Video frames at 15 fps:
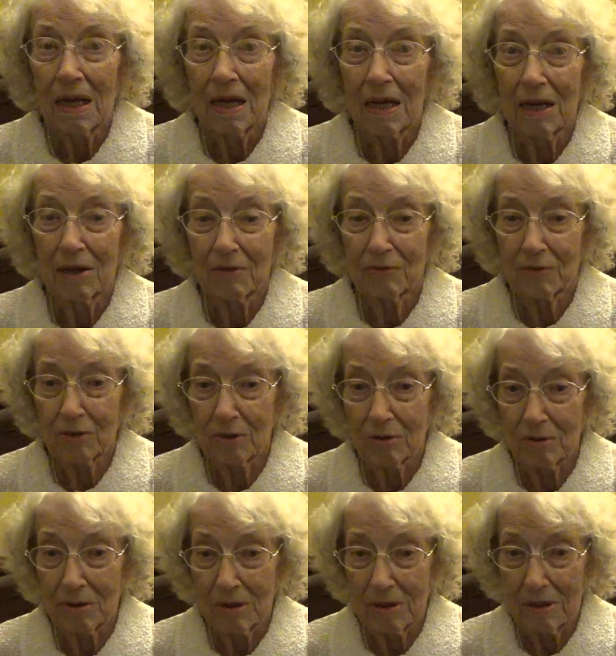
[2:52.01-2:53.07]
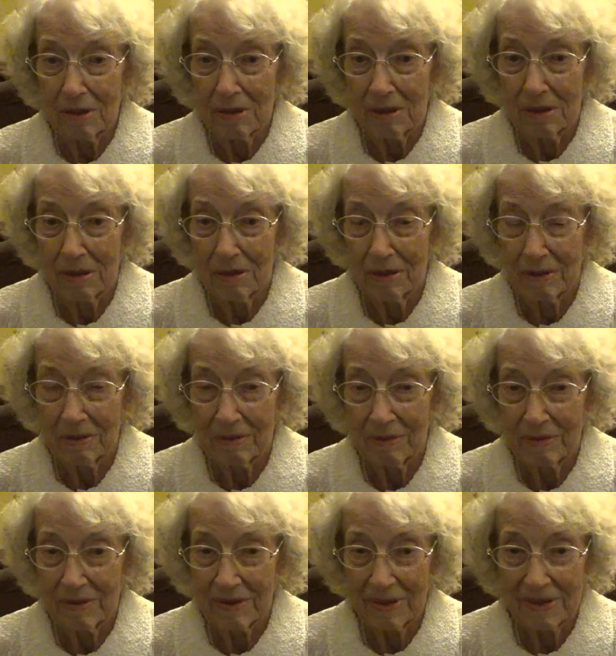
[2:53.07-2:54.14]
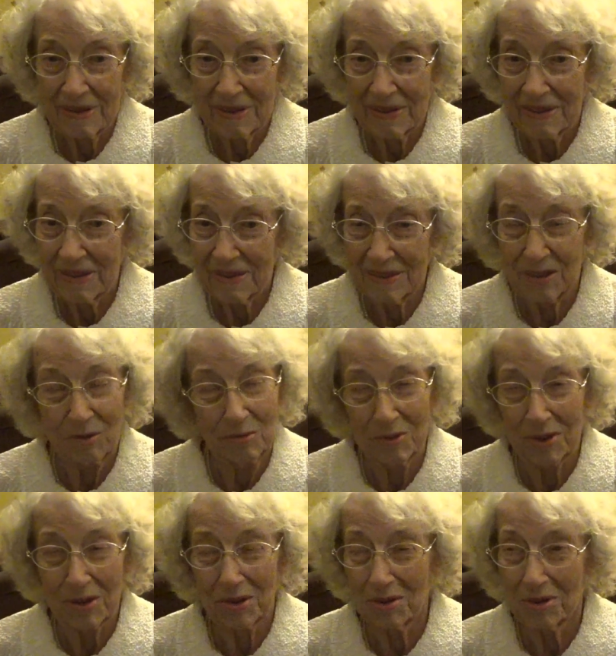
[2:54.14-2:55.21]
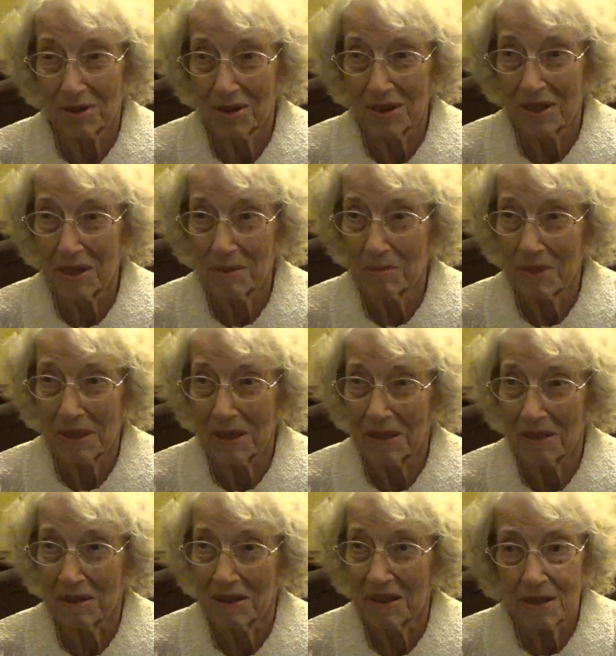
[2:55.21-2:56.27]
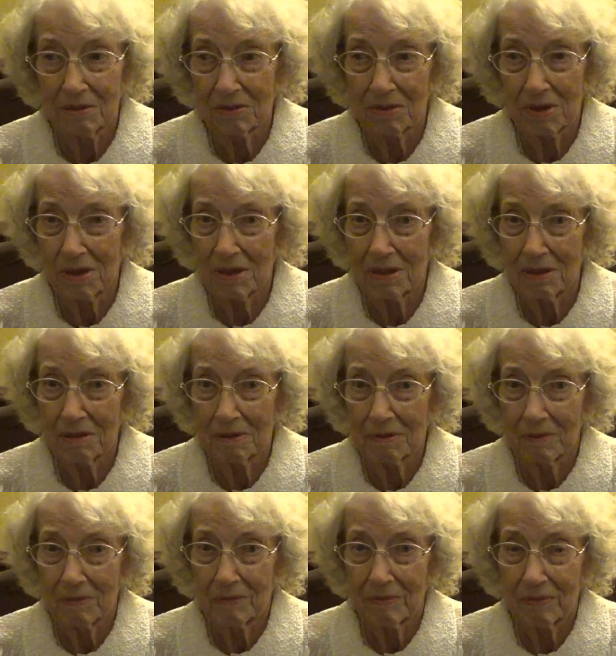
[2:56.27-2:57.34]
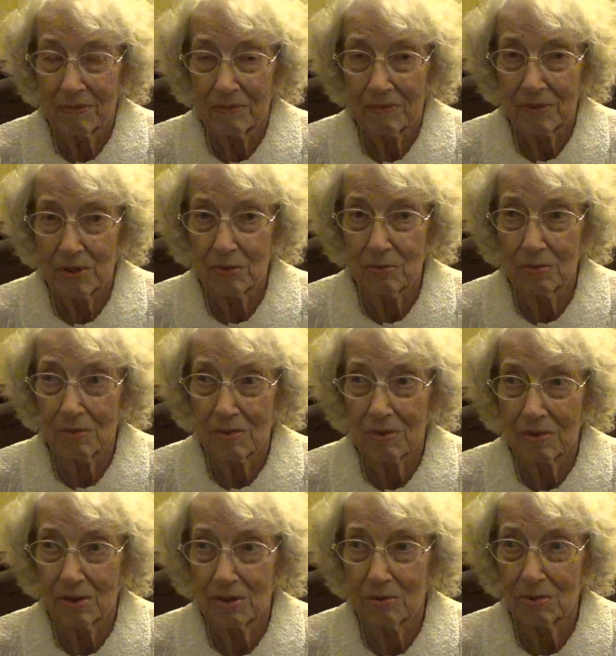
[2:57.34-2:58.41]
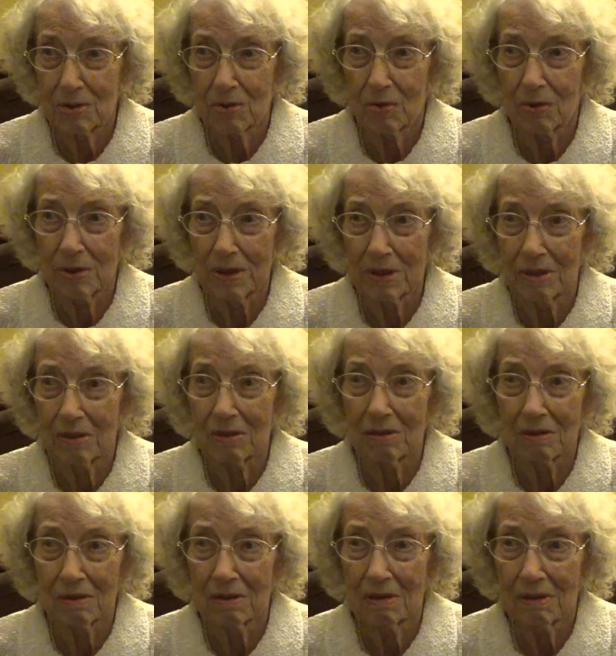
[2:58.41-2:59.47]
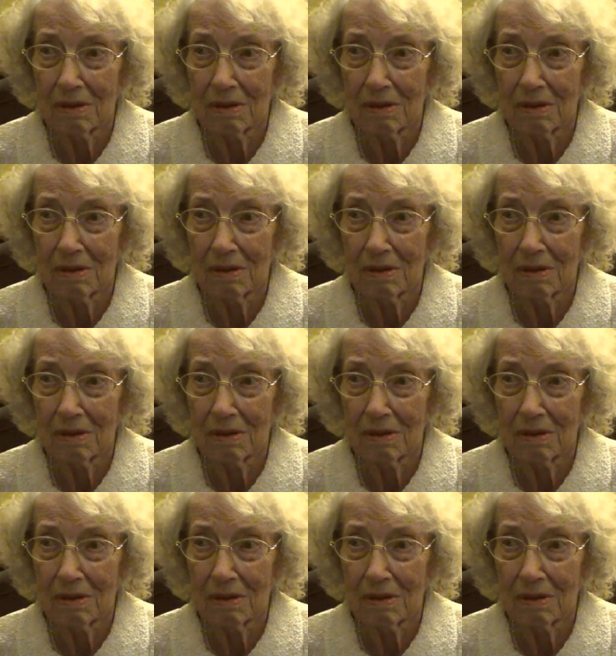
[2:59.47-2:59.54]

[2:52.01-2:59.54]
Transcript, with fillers: After, don't recall her name now. Sounds right. All right, that's okay. She was quite young.